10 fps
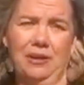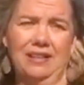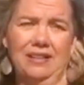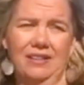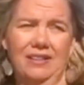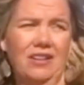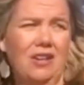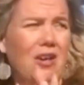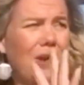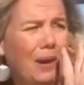on here.
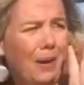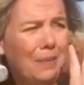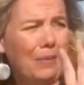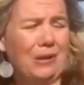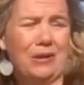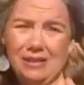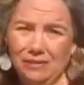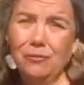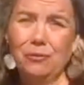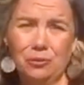American
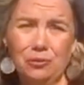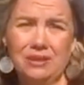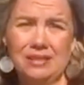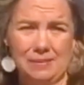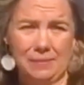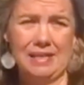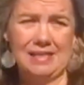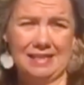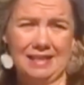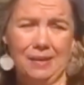food is
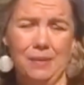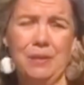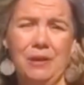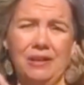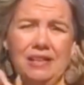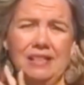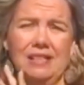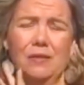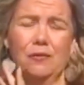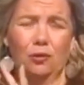amazing. American
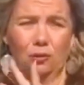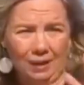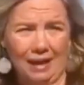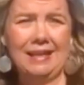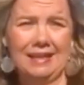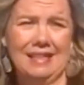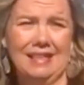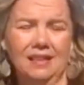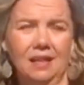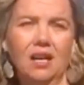variety
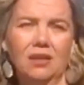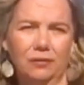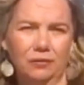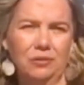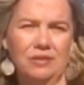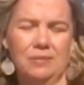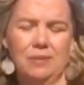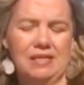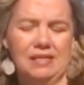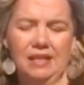of food is
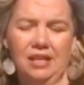amazing.